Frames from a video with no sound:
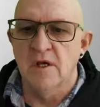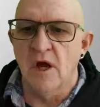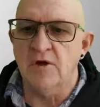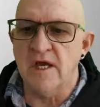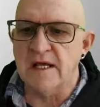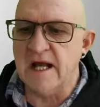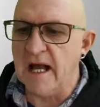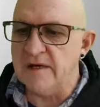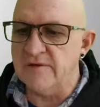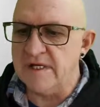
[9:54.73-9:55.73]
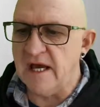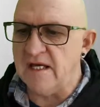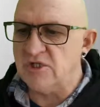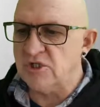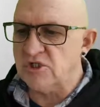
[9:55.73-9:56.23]
Okay, coloring
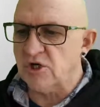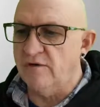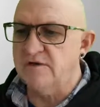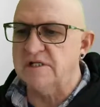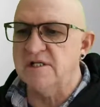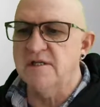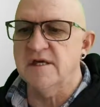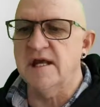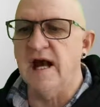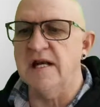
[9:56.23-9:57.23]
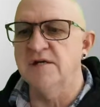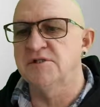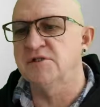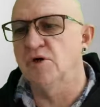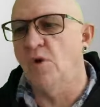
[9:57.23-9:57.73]
agents, obviously the
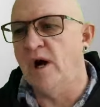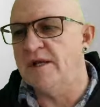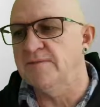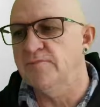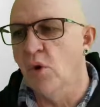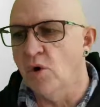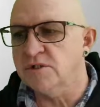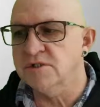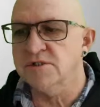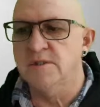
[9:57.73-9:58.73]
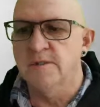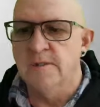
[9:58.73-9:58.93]
colors are quite important,